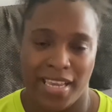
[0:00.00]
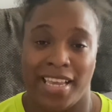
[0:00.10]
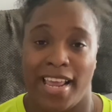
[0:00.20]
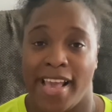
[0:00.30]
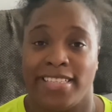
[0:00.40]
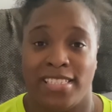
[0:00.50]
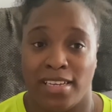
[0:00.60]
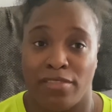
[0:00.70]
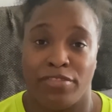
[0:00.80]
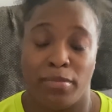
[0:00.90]
it has
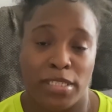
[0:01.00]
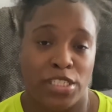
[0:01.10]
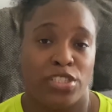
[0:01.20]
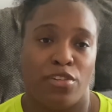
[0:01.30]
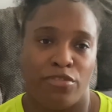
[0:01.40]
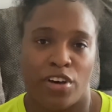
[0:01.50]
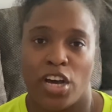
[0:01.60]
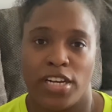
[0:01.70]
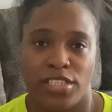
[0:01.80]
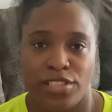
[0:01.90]
done for me so
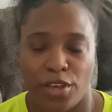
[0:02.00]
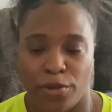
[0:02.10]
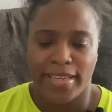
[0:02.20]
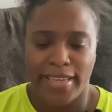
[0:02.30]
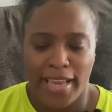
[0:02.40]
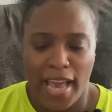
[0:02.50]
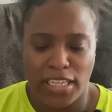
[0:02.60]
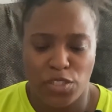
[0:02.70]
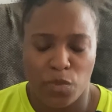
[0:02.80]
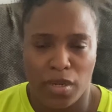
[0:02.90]
far. So yeah,
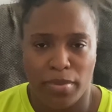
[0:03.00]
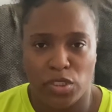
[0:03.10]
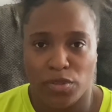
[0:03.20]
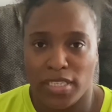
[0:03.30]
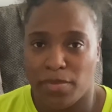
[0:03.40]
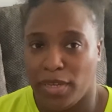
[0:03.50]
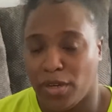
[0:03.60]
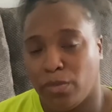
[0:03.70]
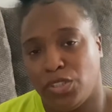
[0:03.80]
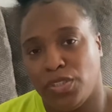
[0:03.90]
I just want want to be
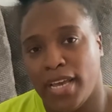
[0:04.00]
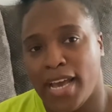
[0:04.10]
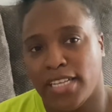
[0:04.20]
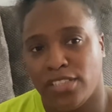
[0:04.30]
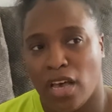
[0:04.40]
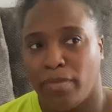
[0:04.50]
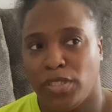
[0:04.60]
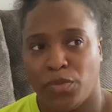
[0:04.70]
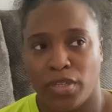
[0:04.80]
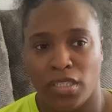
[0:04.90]
transparent with you guys, so I'll
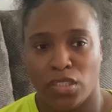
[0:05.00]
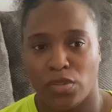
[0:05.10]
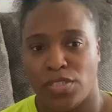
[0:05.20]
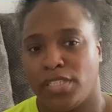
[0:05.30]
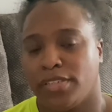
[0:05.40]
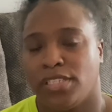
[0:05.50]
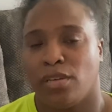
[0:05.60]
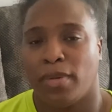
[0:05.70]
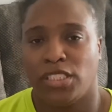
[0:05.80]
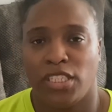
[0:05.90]
be doing a little series
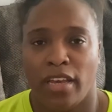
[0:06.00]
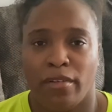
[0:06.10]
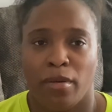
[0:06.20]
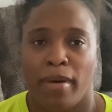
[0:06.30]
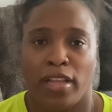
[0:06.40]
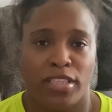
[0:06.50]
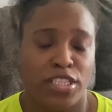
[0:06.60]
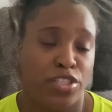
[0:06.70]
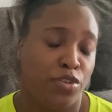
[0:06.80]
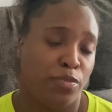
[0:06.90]
on my channel about
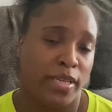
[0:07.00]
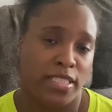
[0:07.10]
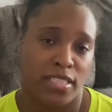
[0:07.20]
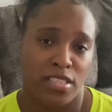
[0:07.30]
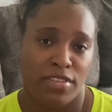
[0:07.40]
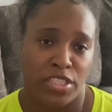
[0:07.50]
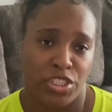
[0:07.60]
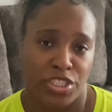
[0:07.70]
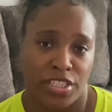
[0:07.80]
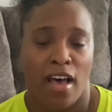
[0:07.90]
this new business
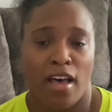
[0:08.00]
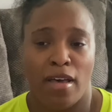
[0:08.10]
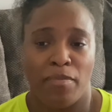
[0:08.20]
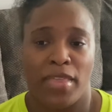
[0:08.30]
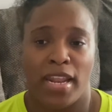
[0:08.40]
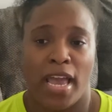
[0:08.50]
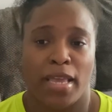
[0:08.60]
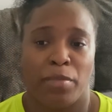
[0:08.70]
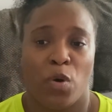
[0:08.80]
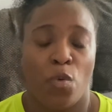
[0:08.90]
venture um, that I
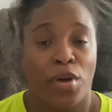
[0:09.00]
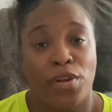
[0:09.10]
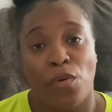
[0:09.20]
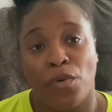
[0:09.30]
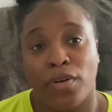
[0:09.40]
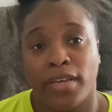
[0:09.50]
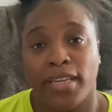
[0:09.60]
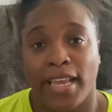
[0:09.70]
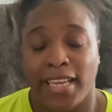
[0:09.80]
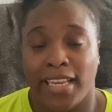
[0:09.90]
am going
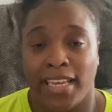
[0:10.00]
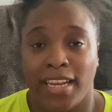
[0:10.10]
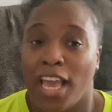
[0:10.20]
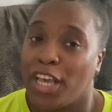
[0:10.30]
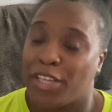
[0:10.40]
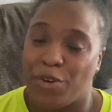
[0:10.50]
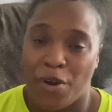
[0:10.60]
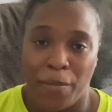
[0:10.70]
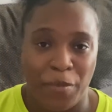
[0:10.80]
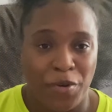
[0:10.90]
on, and you
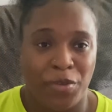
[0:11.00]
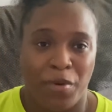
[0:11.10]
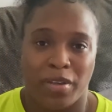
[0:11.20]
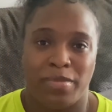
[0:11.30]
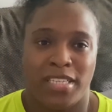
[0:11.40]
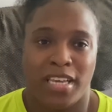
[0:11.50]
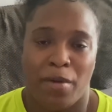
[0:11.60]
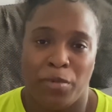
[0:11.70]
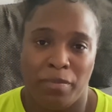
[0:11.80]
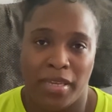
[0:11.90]
are more than welcome to
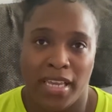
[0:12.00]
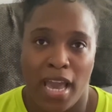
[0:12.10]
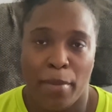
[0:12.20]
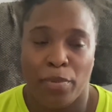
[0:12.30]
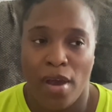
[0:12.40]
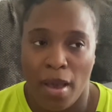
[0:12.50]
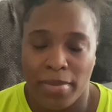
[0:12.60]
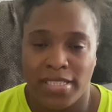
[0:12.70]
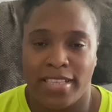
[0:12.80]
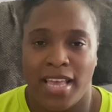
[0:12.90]
come with me. I
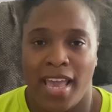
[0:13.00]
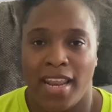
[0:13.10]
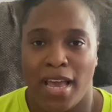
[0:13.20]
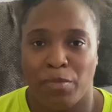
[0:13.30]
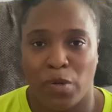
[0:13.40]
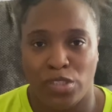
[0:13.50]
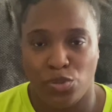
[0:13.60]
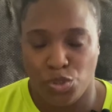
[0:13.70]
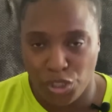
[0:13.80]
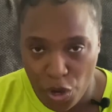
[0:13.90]
promise that I'm going
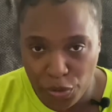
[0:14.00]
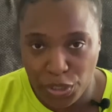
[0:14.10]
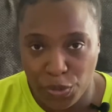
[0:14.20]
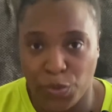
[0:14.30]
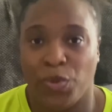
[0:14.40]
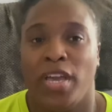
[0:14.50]
to show you